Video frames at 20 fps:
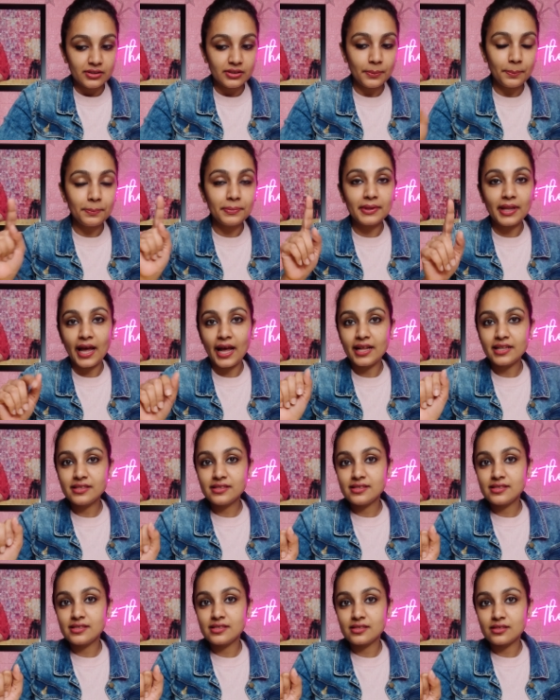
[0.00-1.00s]
the
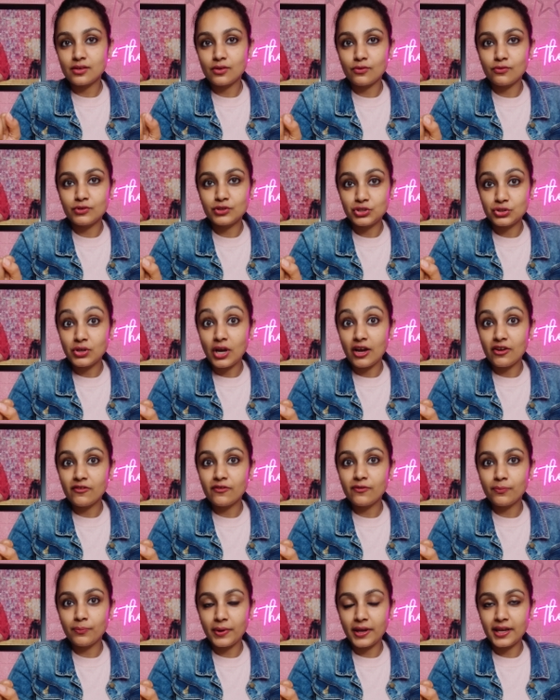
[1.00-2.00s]
plans which you
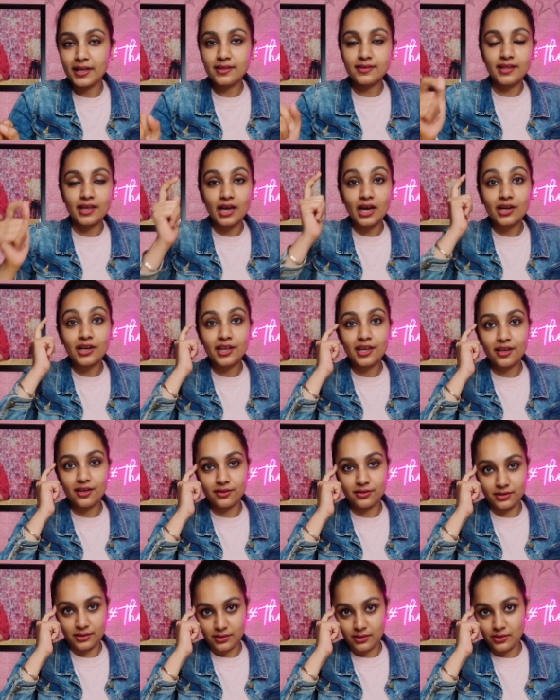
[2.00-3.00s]
have made, they are
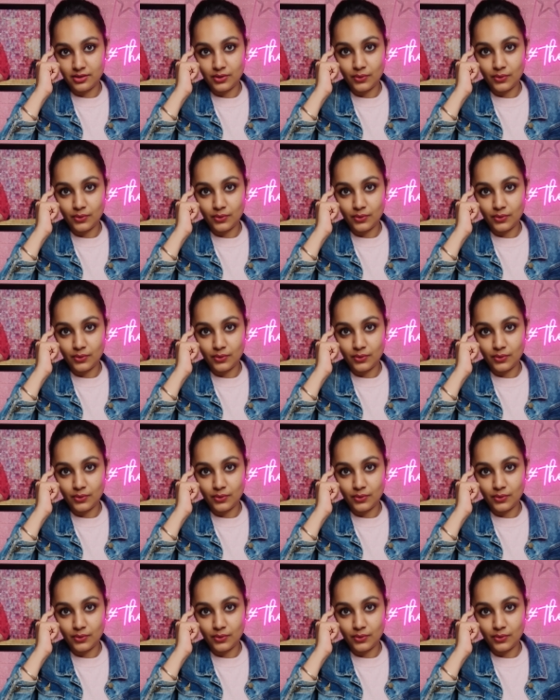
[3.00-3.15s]
here.